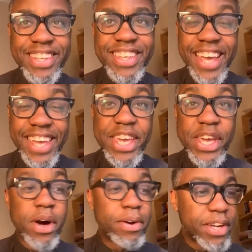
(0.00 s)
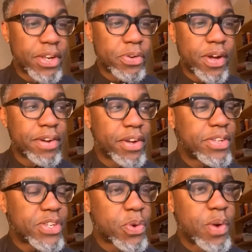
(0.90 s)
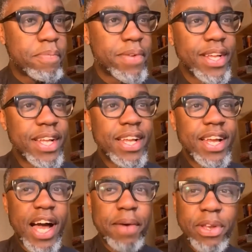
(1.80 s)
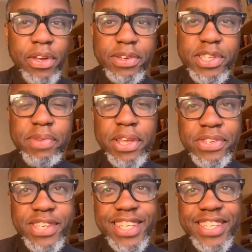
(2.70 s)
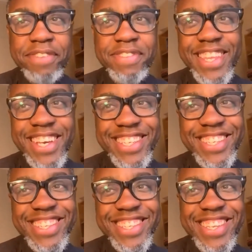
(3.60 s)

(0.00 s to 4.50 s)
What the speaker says: Thank you. I'm going to look up some of those things after this.